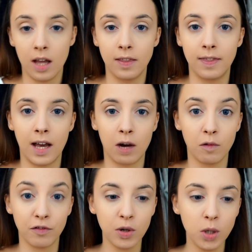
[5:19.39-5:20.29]
And now,
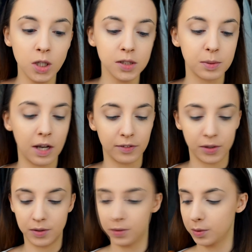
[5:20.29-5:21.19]
of course, we have
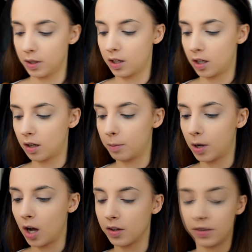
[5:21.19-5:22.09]
to do our
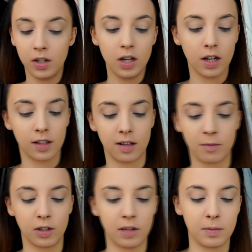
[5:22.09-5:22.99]
bronzer, and
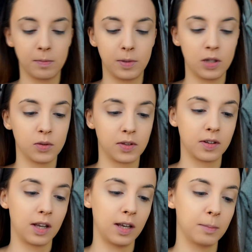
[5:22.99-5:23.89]
I'm gonna be
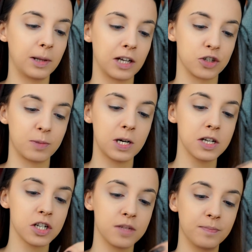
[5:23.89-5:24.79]
using a blush
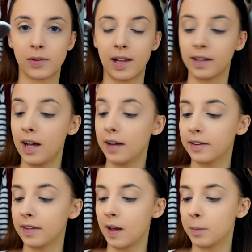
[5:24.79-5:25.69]
brush. Looks like
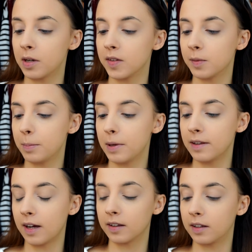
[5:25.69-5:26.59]
that. The number is
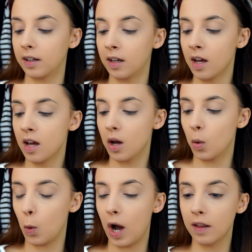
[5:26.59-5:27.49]

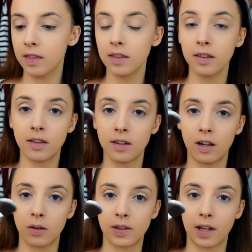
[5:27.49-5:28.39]
P91.
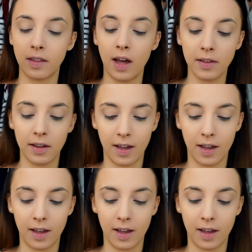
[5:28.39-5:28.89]
Looks like that.